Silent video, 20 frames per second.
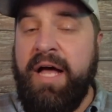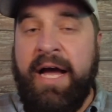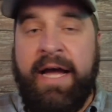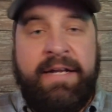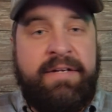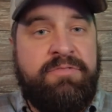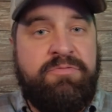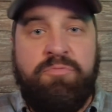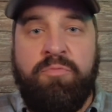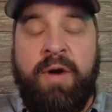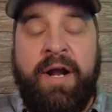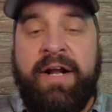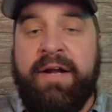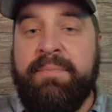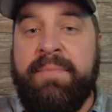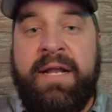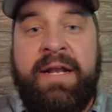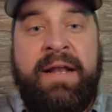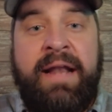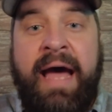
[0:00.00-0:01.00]
I
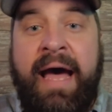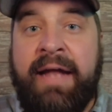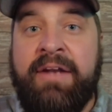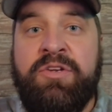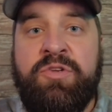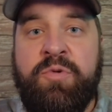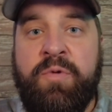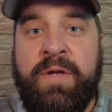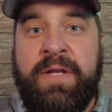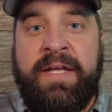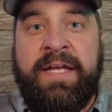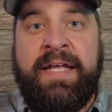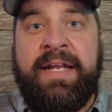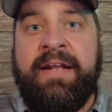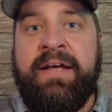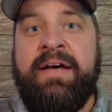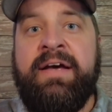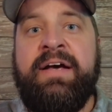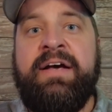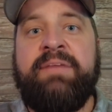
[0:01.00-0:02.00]
recommend not doing
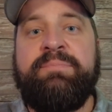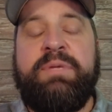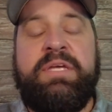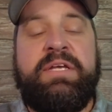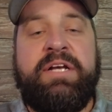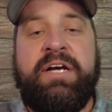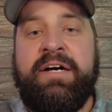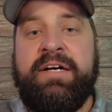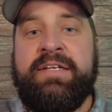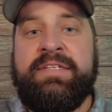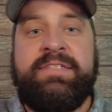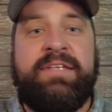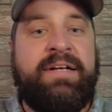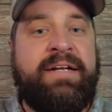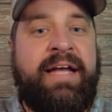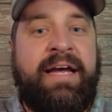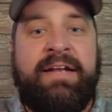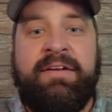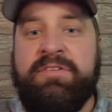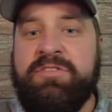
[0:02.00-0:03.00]
it because,
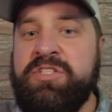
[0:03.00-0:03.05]
again,